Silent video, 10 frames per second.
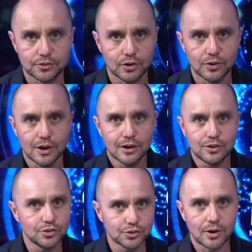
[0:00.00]
So
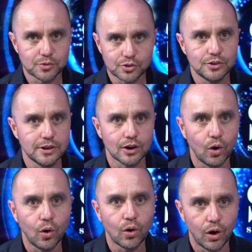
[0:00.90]
you sure I'm sure you get
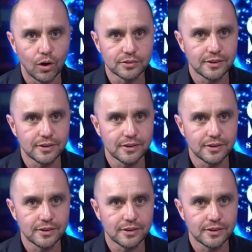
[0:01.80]
cold calls.